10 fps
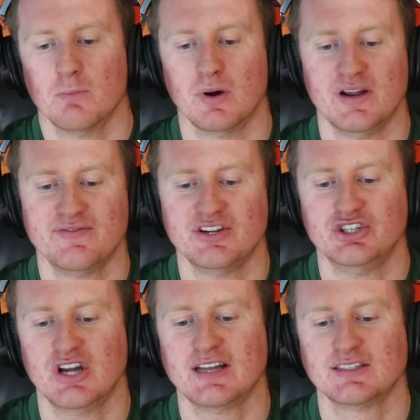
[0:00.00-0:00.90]
But if the
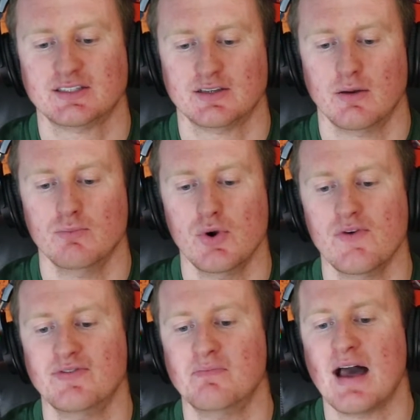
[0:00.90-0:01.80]
Jets
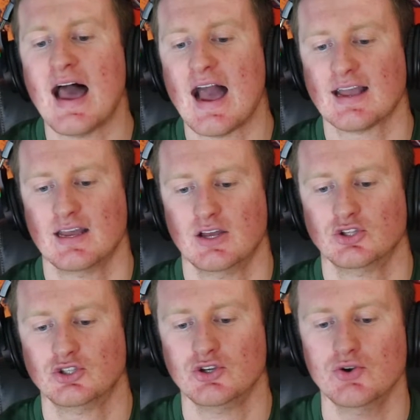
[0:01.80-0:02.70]
moved back
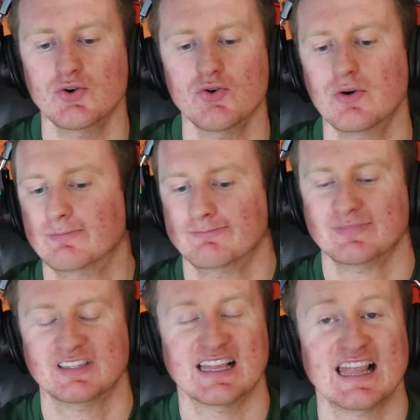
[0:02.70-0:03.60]
to
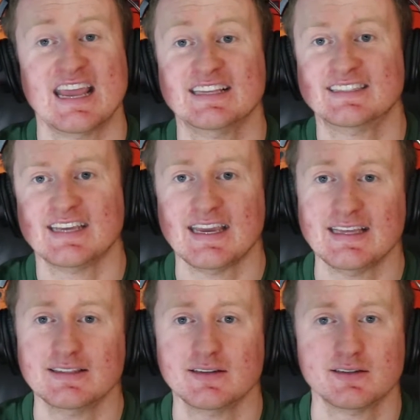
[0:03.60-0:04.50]
the late
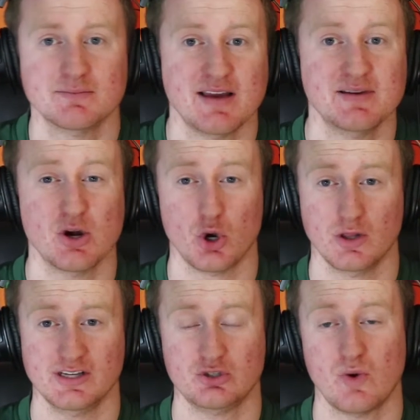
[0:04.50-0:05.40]
teens, maybe
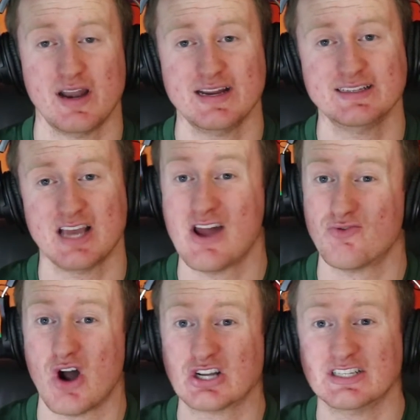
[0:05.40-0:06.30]
early 20s,
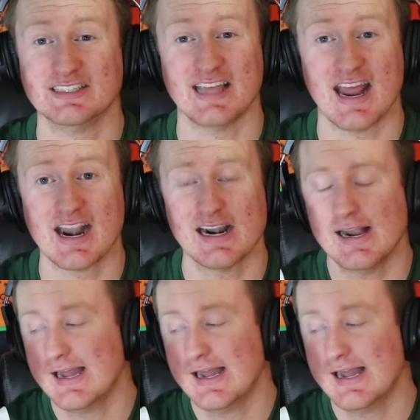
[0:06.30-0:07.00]
and Ruggs is there,